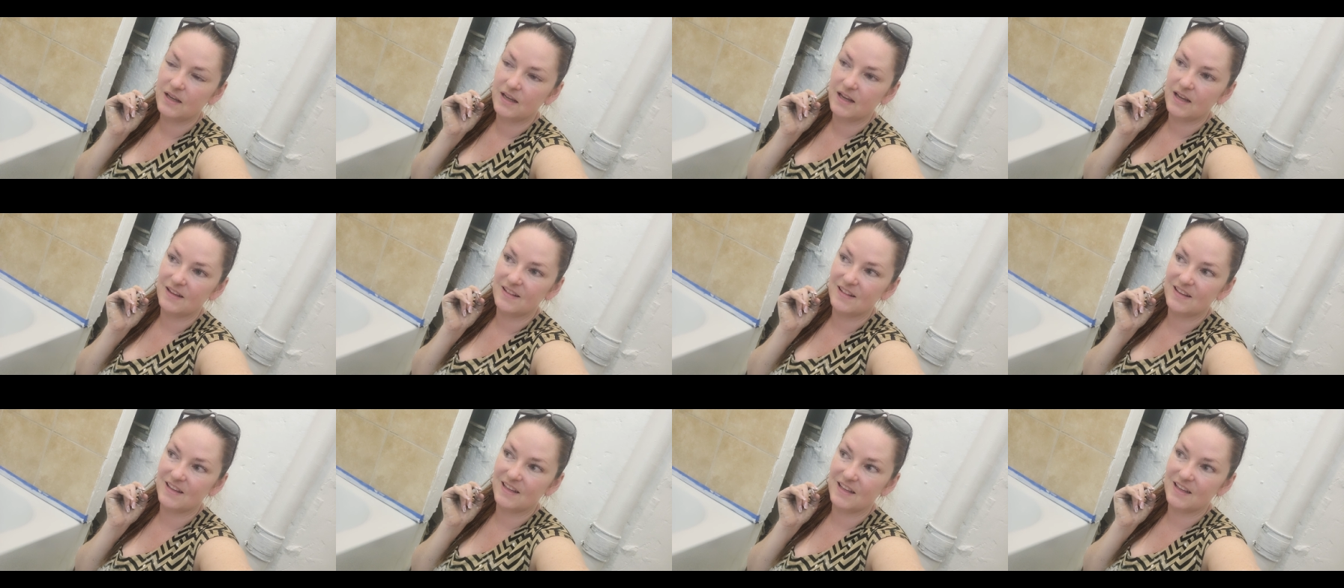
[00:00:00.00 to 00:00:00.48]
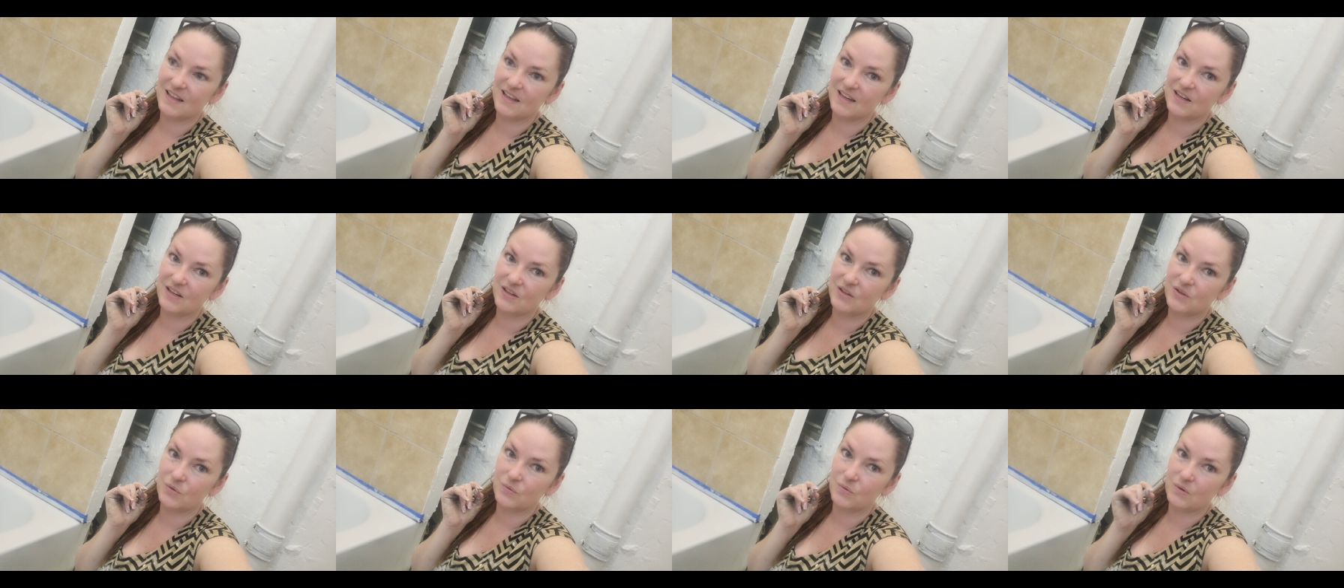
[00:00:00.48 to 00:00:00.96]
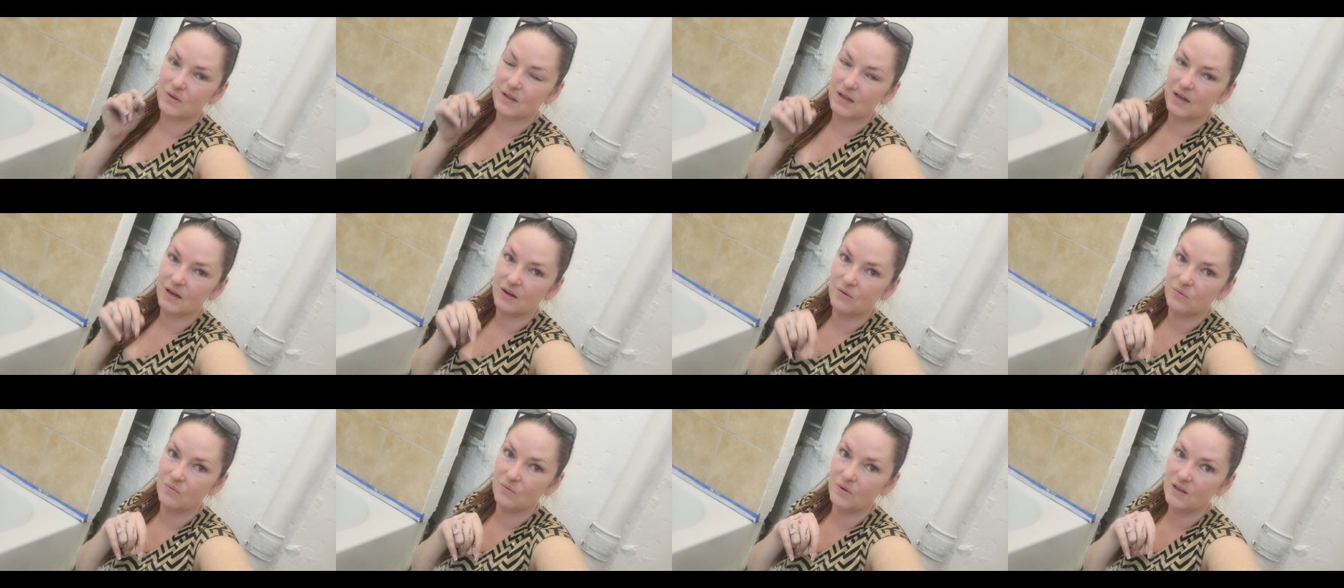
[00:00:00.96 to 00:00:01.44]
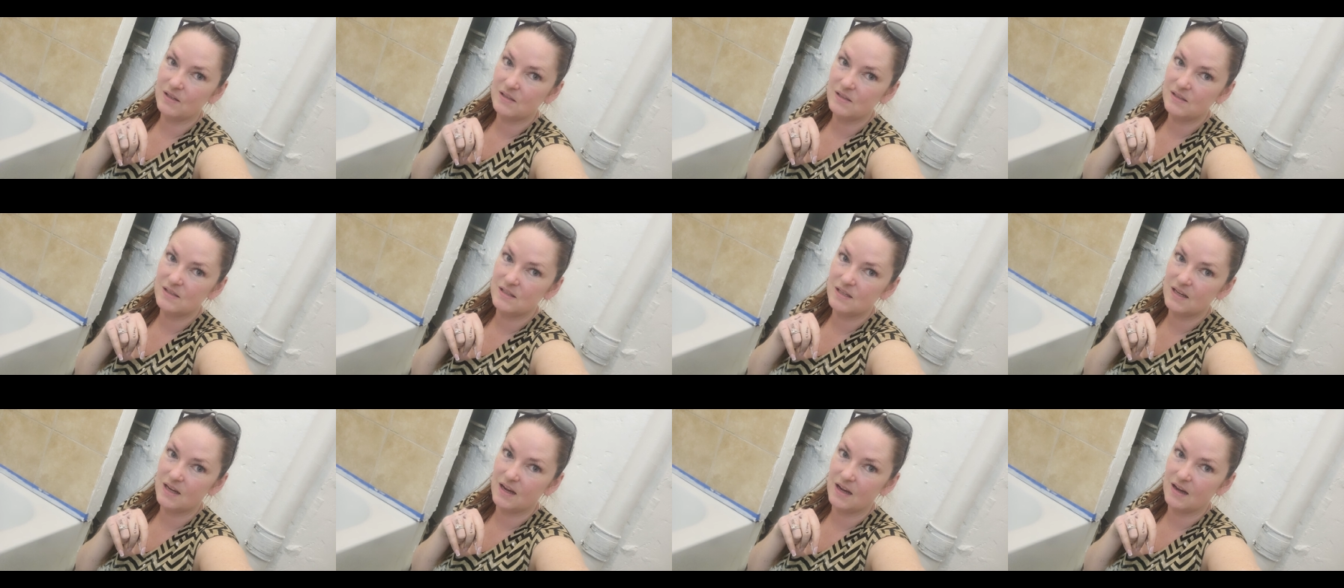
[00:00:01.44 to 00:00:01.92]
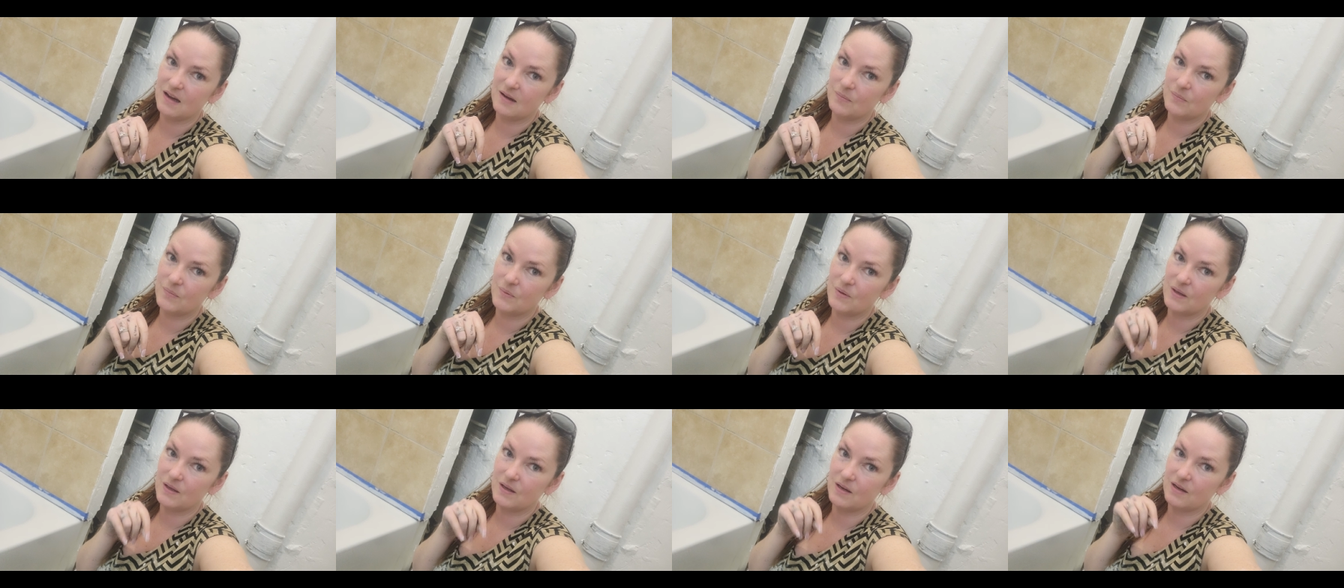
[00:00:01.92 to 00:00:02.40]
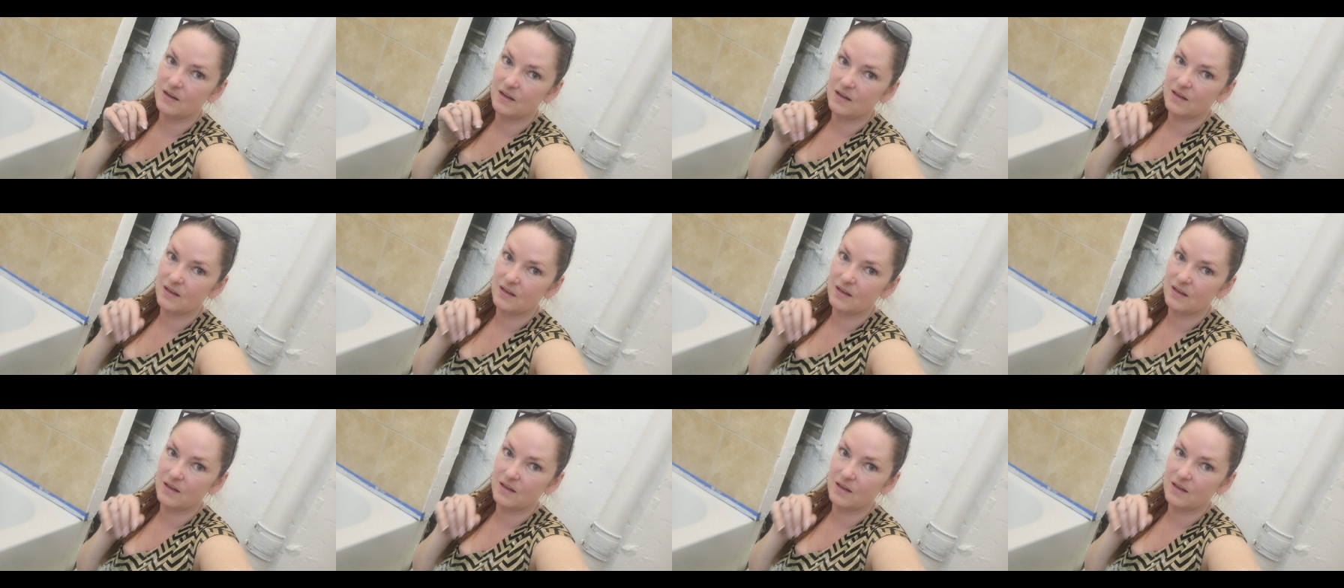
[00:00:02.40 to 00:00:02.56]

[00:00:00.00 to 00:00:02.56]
and then you allow rust to happen,